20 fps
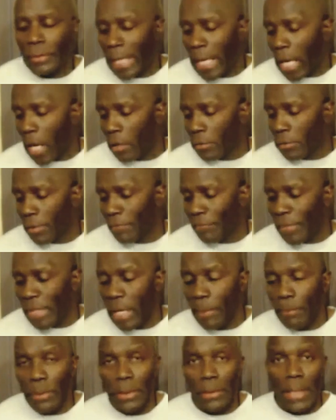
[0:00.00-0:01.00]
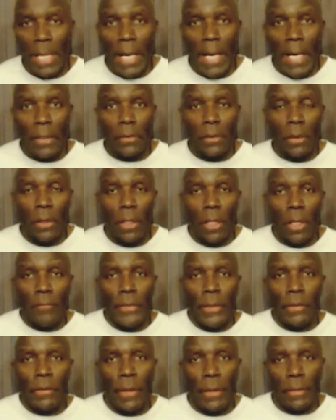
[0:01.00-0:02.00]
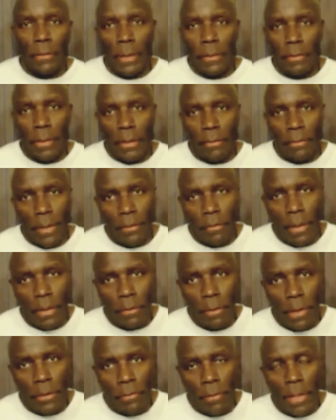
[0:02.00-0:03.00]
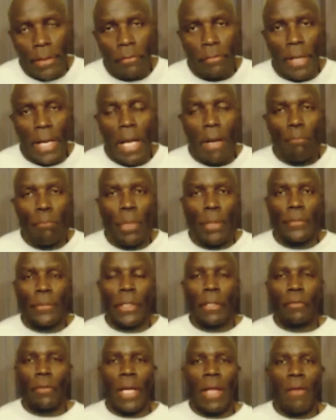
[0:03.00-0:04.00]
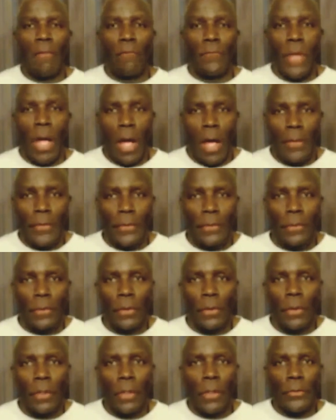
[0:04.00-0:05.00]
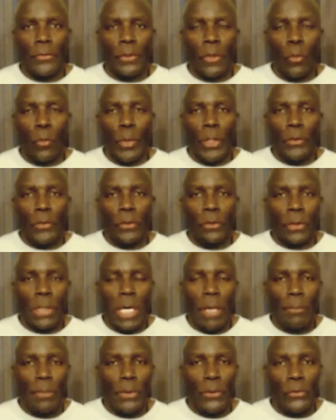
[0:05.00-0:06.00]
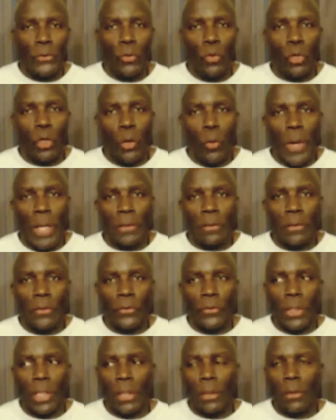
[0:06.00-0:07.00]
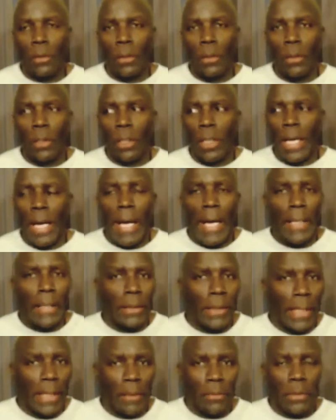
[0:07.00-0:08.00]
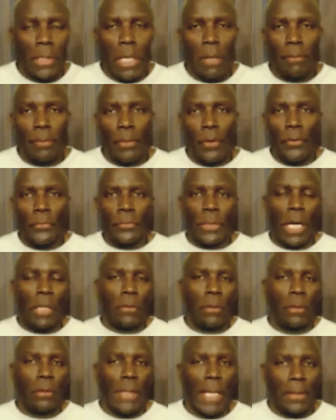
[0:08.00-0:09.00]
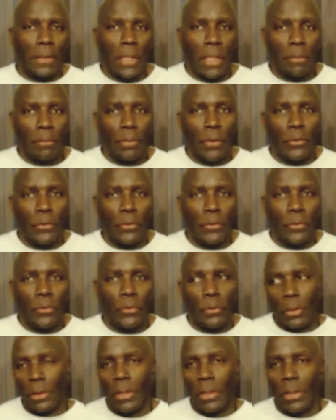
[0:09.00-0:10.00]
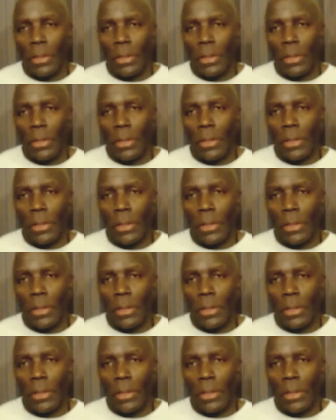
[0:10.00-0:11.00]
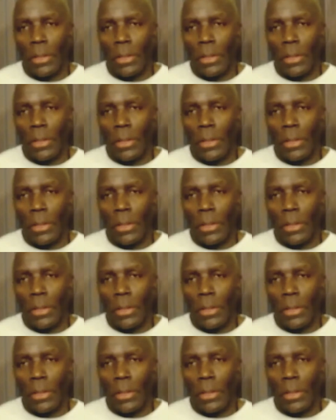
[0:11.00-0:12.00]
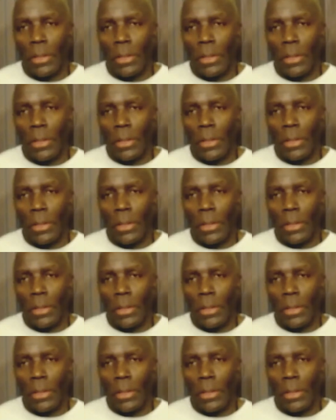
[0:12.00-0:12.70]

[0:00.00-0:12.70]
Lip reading: down the family line of the great, great, great, great, great, great, great grandmother and grandfather. So we should not be so quick to say, I hate that person. I don't like that person because of the color of their skin or where they live or what they are about,